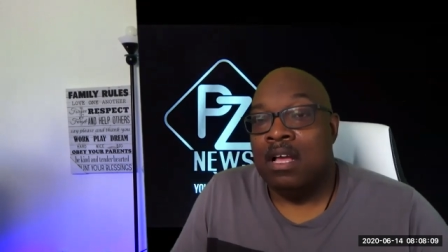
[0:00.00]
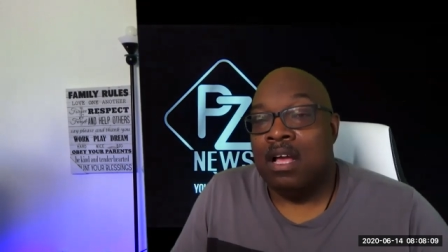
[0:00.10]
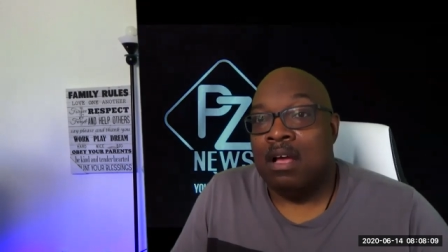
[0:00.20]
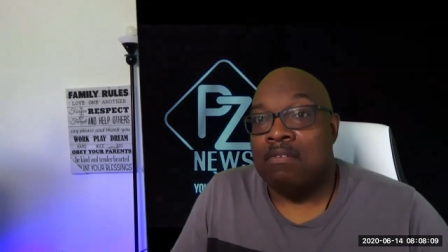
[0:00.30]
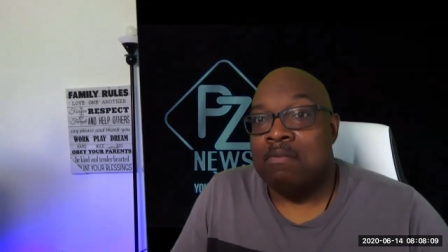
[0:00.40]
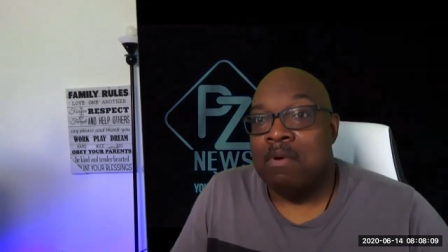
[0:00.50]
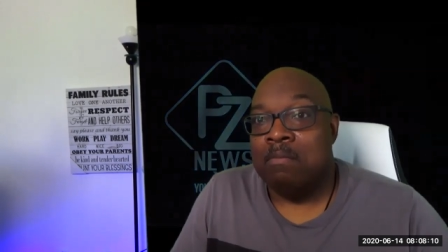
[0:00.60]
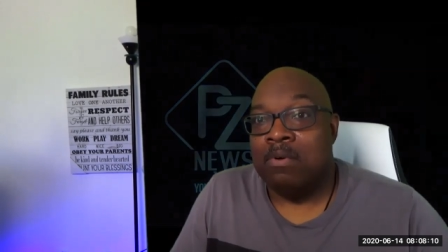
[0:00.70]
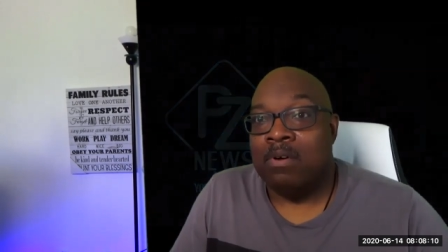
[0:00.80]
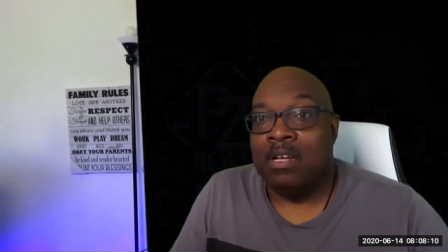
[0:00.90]
Uh,
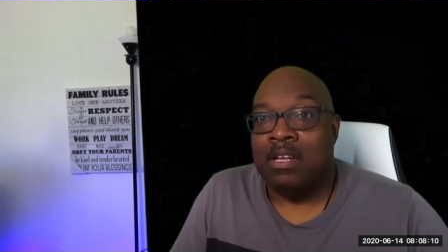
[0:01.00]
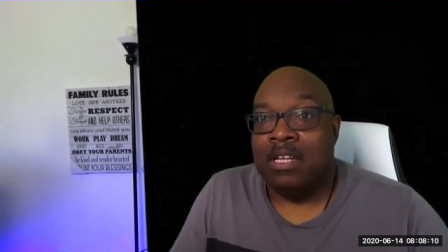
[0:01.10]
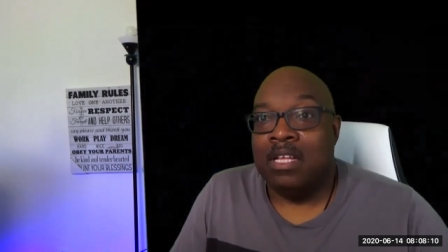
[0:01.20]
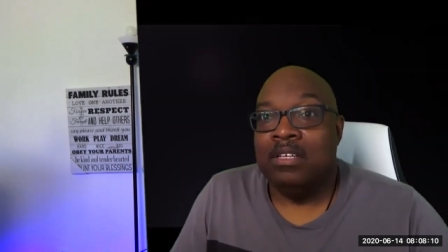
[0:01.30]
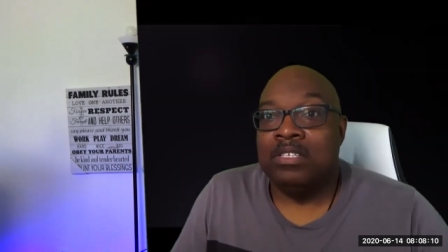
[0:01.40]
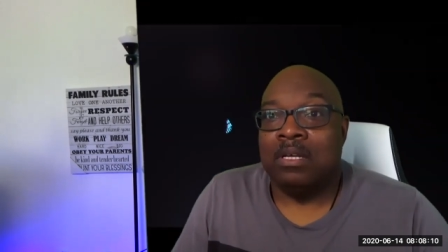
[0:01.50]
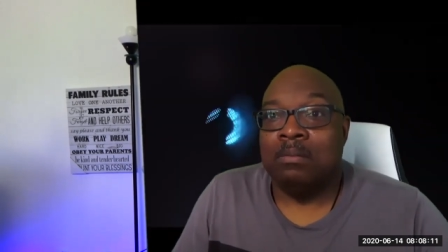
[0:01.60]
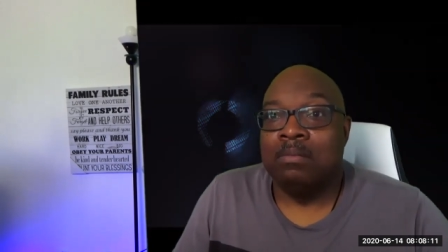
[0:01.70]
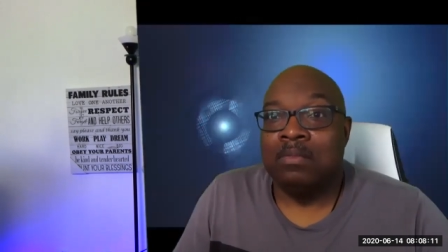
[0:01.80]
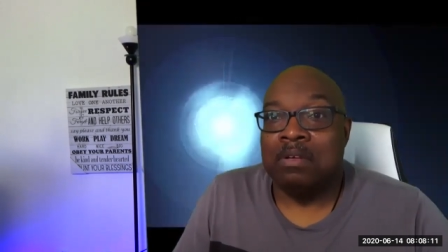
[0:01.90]
remember in Egypt,
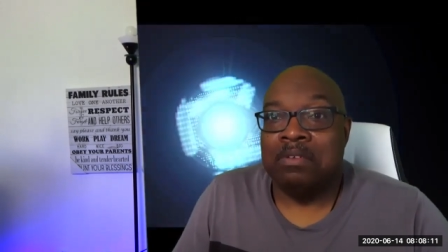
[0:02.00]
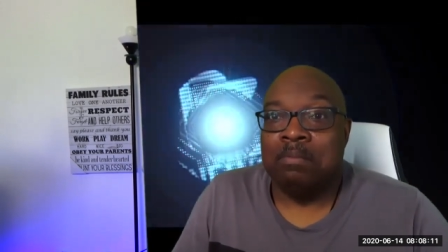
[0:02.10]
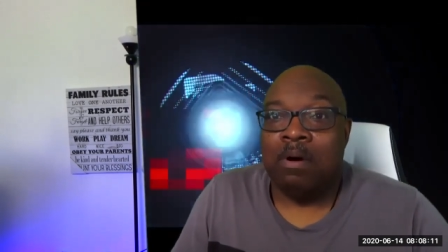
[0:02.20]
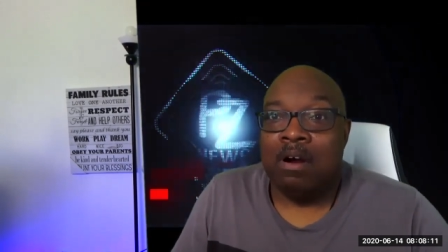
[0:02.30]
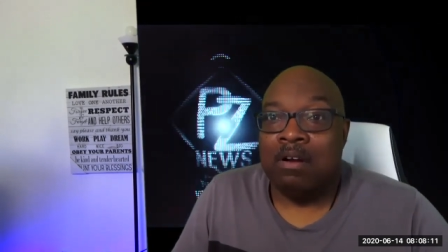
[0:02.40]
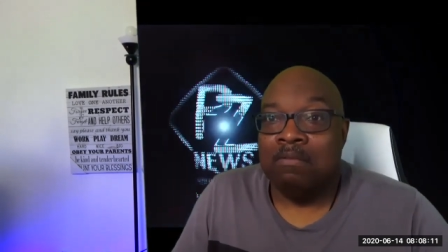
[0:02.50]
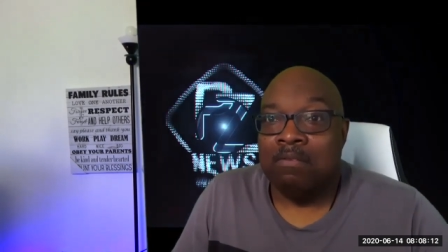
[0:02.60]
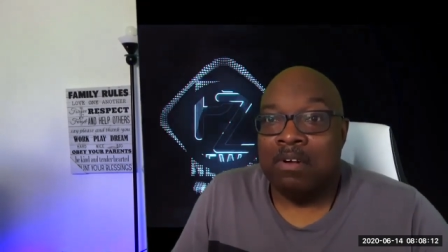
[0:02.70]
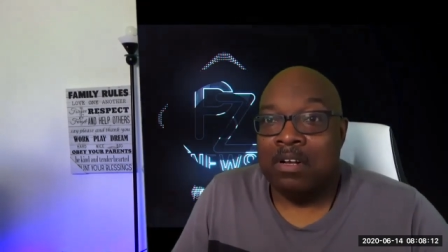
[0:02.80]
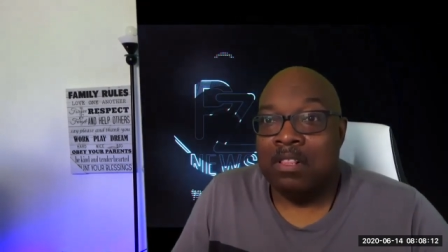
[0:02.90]
it was part of
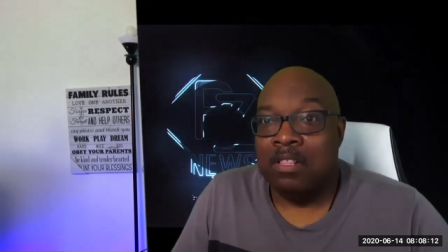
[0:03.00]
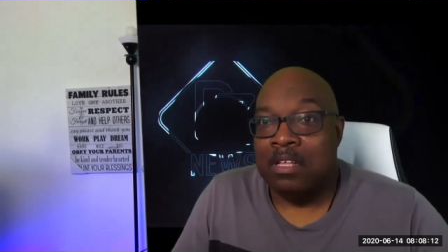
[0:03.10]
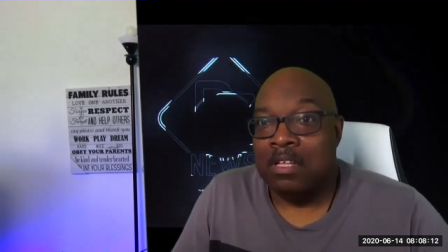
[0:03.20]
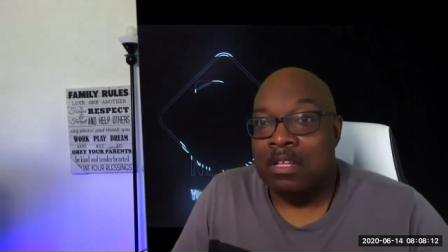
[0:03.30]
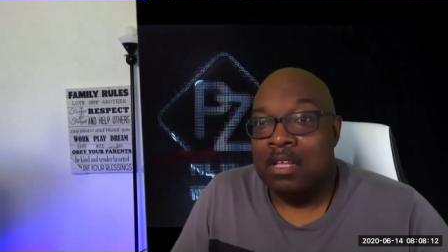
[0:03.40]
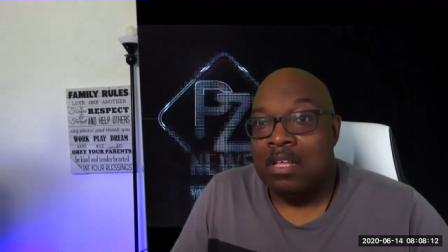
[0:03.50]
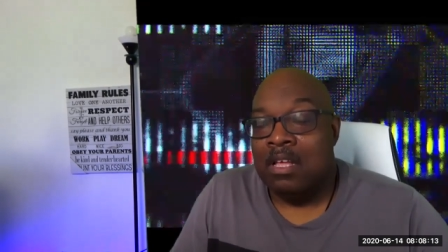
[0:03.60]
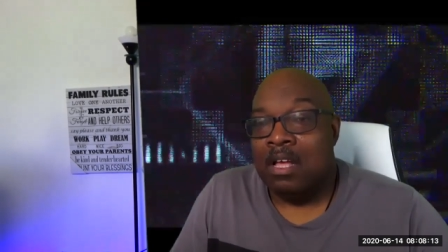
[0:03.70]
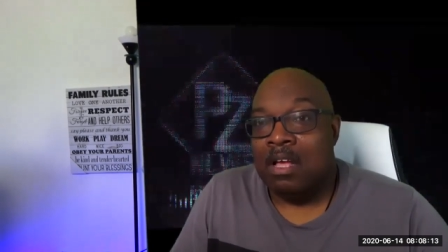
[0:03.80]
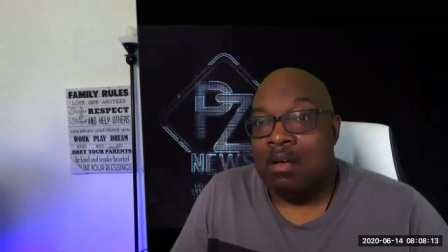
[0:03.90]
one of the
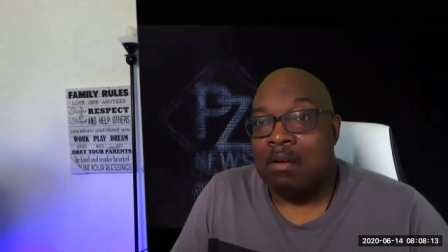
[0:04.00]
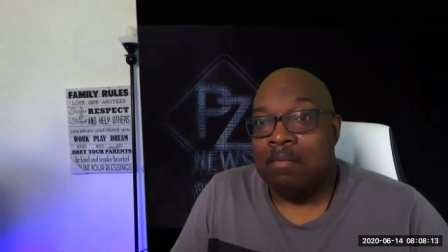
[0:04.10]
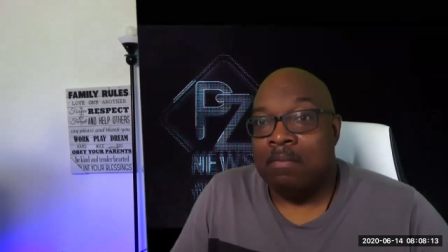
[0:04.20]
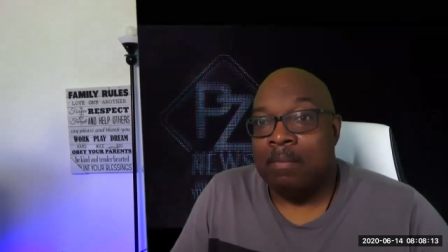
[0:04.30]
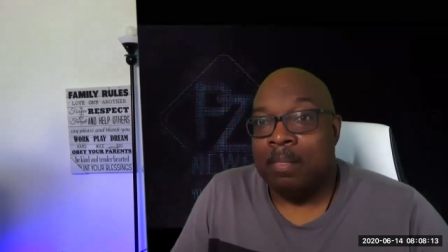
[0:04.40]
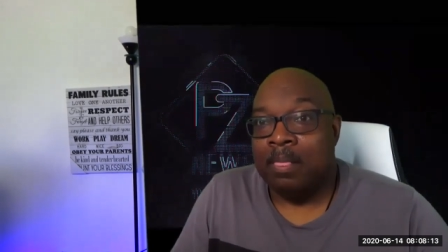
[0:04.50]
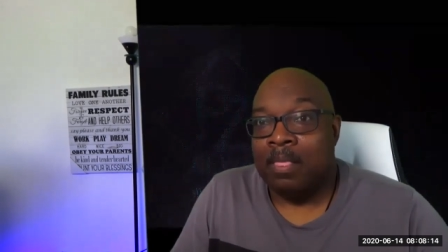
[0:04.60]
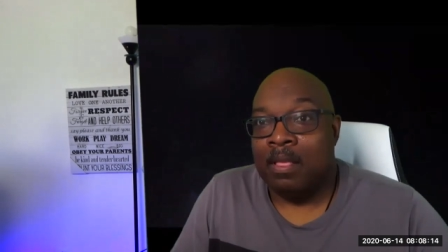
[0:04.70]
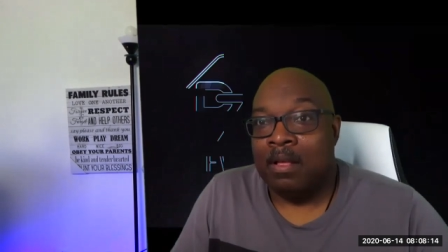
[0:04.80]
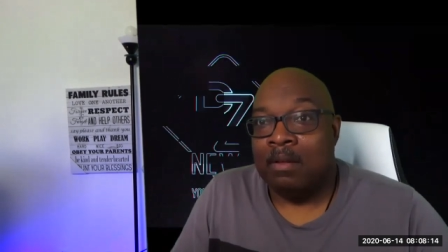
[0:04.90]
um,
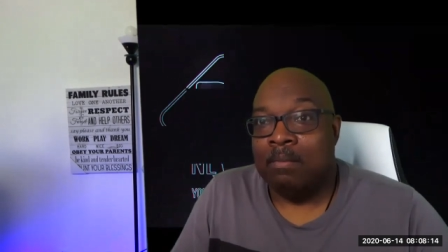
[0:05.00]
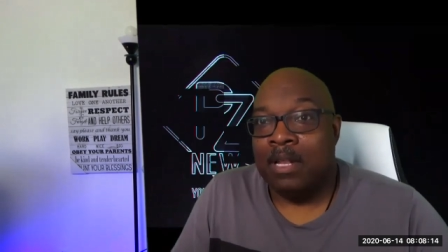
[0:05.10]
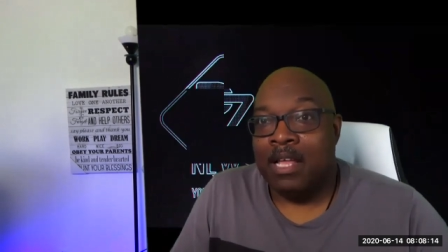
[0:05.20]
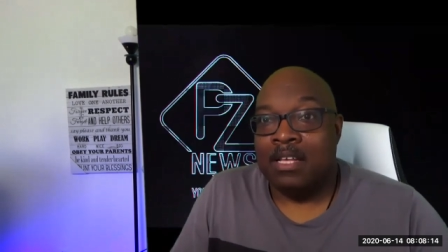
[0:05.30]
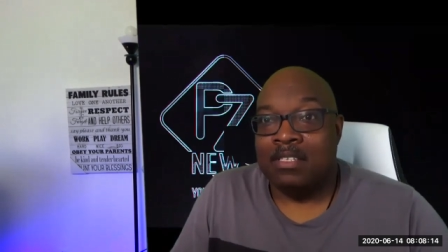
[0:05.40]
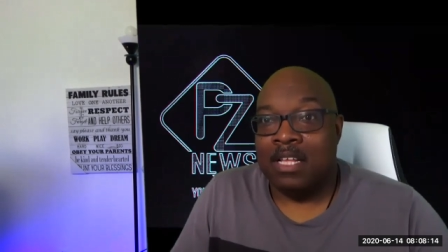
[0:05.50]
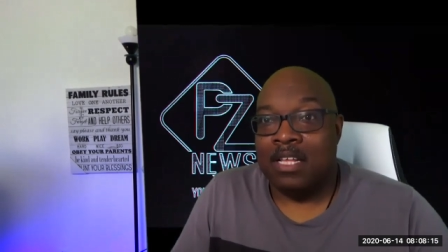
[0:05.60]
uh, plagues that